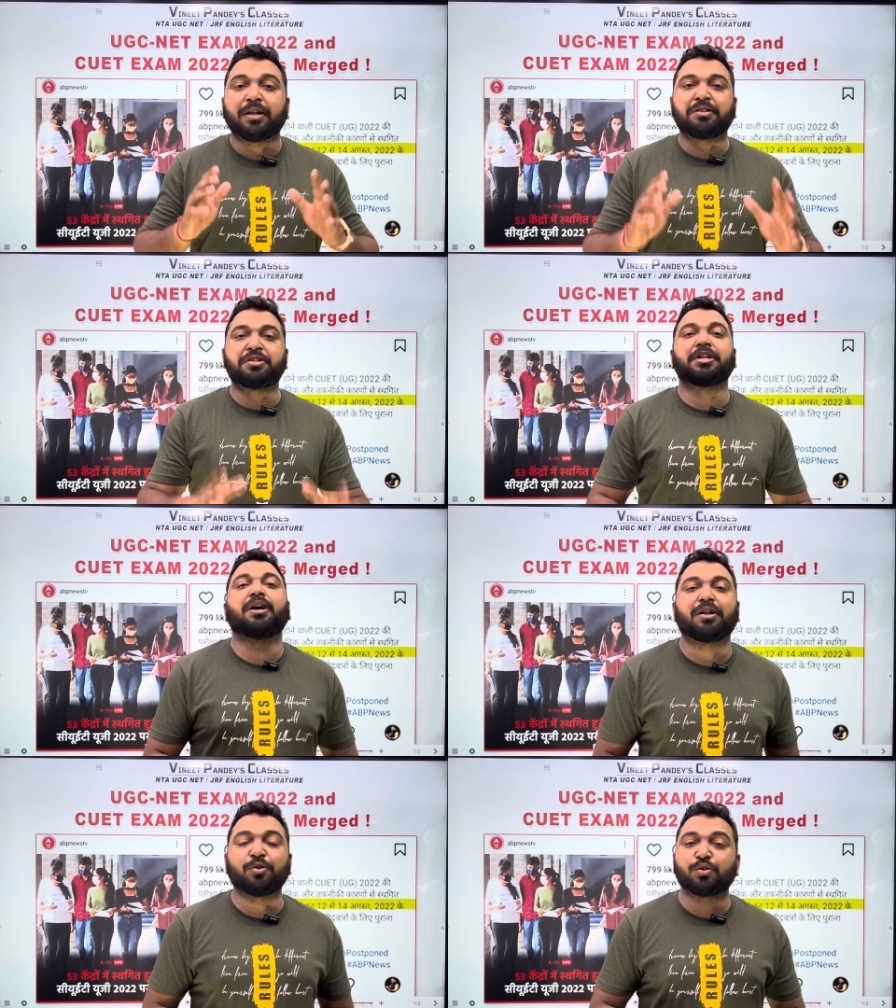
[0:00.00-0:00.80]
Ji
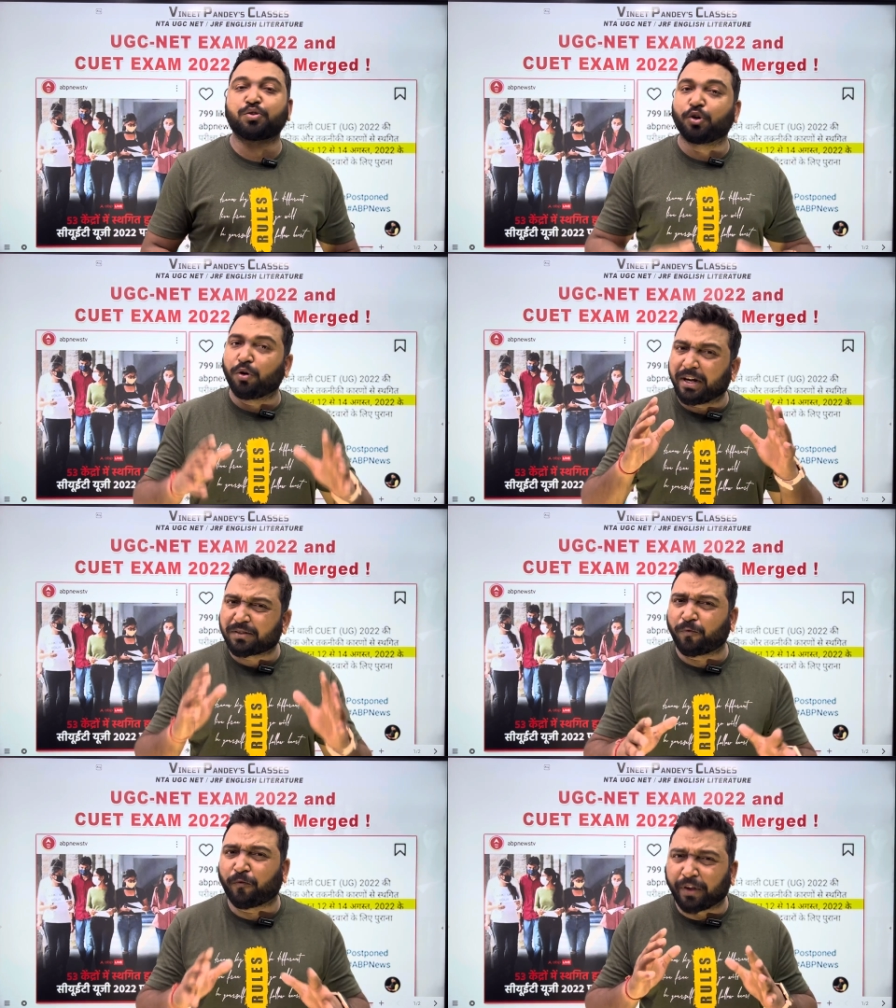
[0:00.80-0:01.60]
haan, dosto, it's
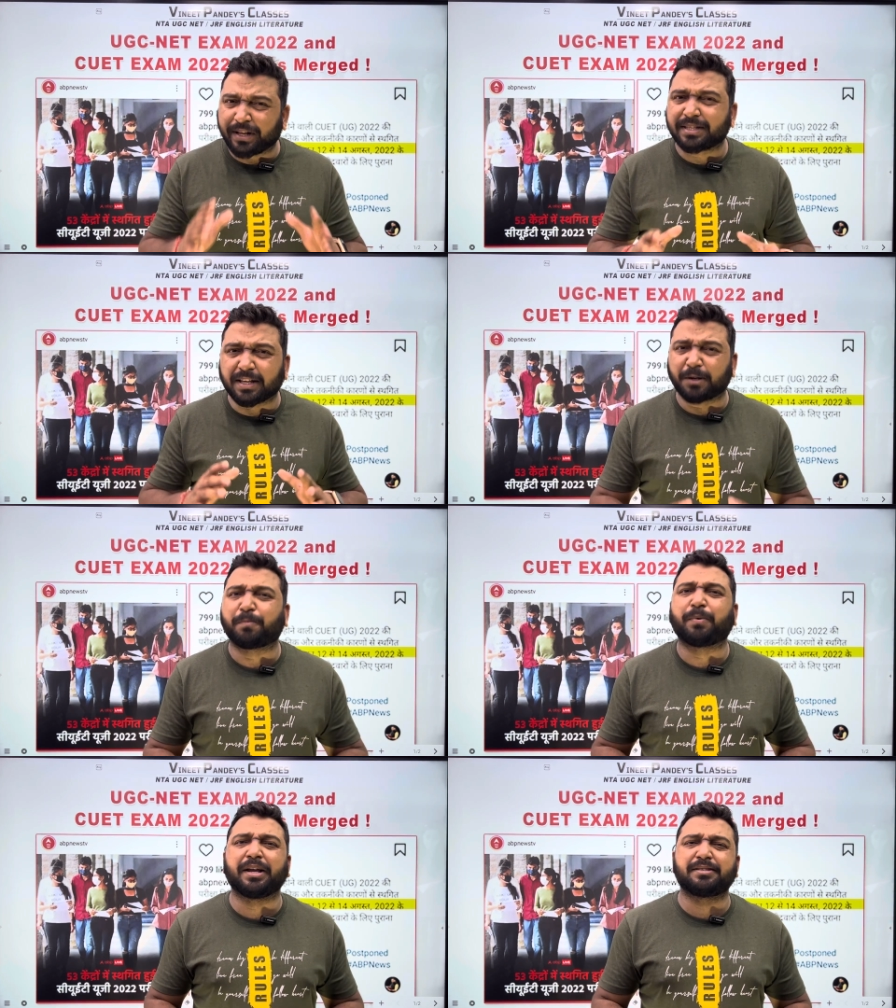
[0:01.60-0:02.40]
very
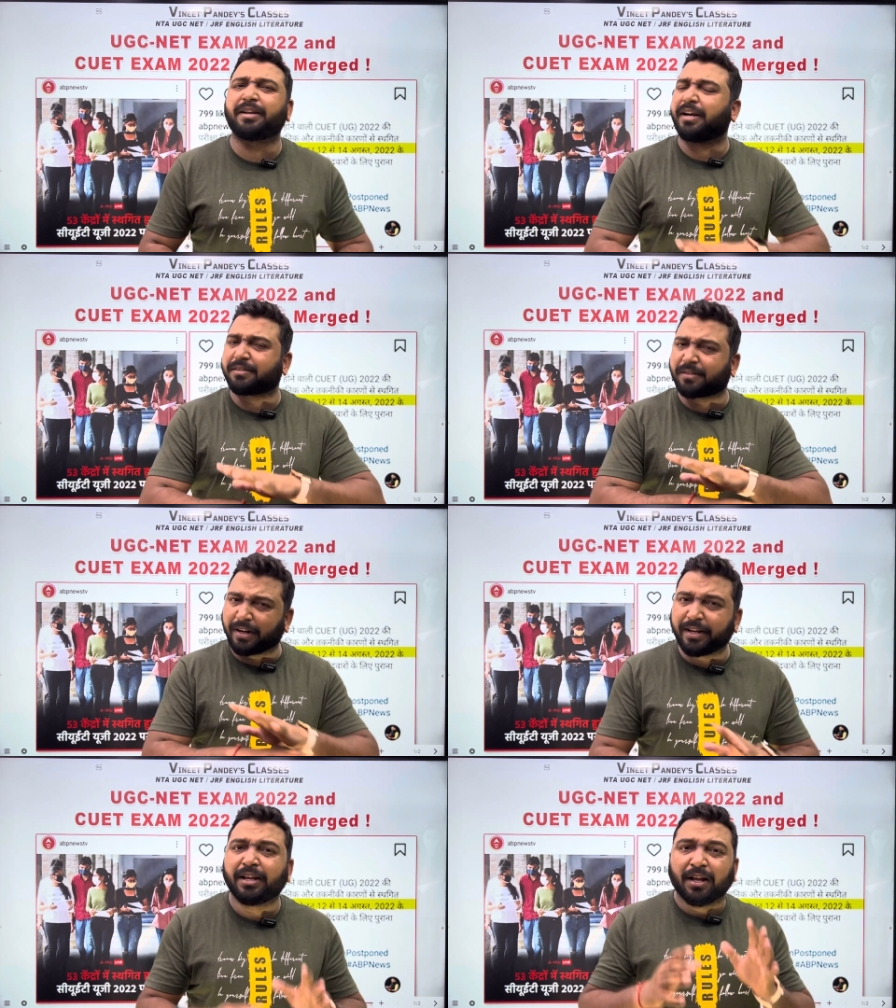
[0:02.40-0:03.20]
surprising. It's
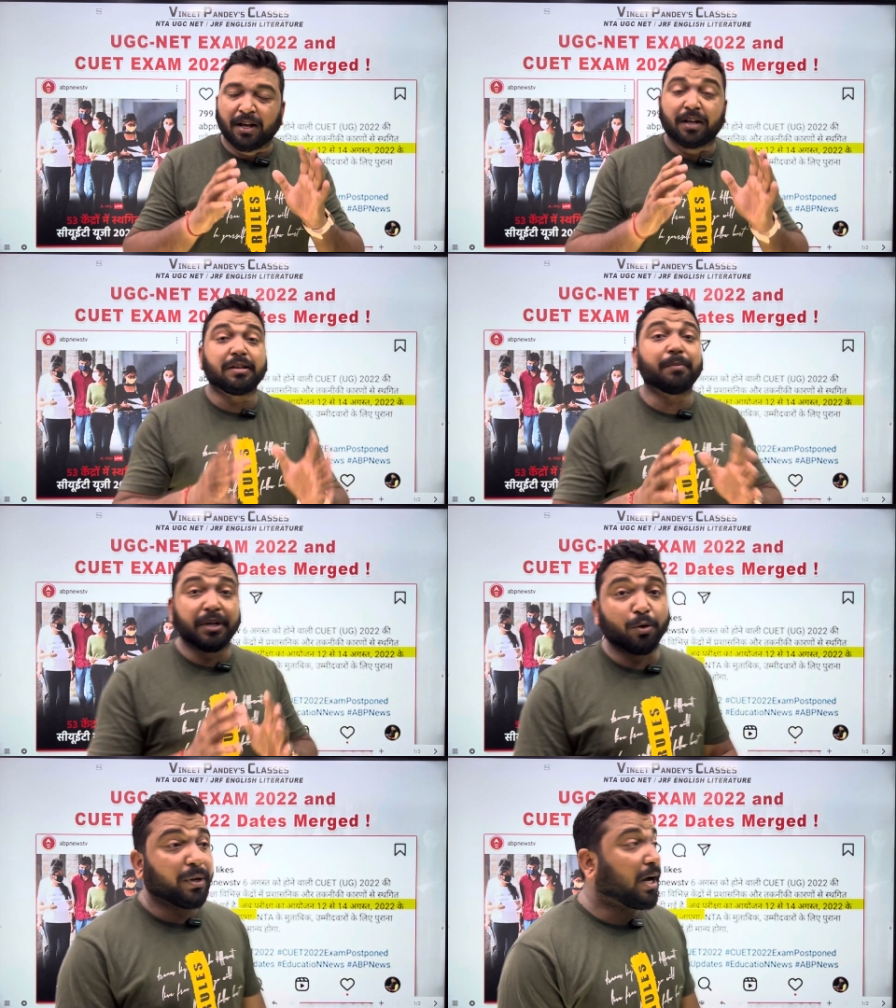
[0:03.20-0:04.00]
really something to be